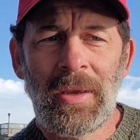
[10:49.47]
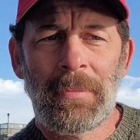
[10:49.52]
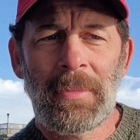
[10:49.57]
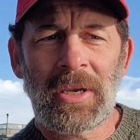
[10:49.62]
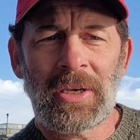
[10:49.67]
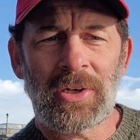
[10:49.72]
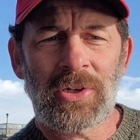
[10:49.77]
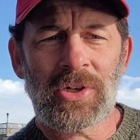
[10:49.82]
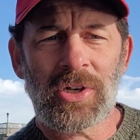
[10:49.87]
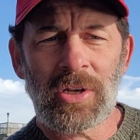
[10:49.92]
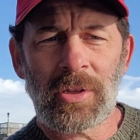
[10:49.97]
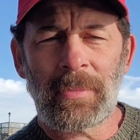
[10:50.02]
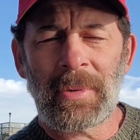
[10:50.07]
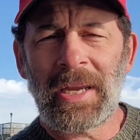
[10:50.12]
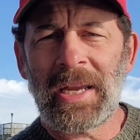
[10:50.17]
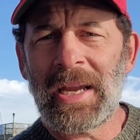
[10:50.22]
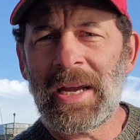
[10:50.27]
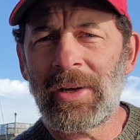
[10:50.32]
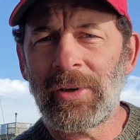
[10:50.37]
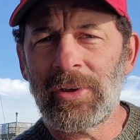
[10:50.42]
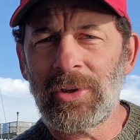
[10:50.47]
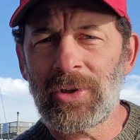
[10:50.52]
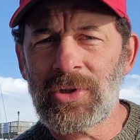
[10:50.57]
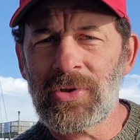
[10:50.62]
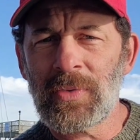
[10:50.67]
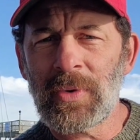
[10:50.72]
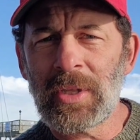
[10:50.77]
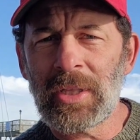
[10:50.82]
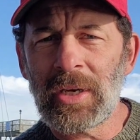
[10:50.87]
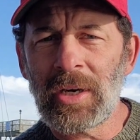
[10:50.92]
making sure that my
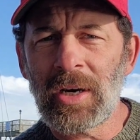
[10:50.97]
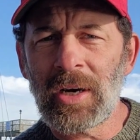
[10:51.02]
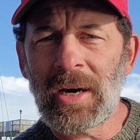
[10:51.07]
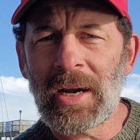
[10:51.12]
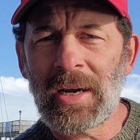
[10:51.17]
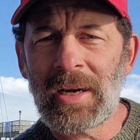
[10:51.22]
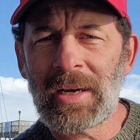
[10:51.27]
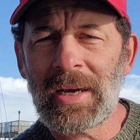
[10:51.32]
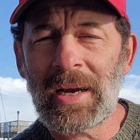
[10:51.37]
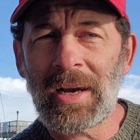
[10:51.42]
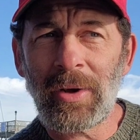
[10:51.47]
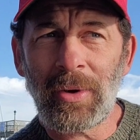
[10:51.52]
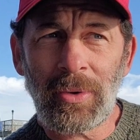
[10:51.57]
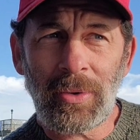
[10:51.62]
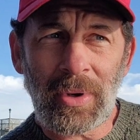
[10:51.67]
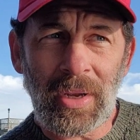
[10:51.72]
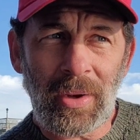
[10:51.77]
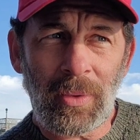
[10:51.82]
halyards really are how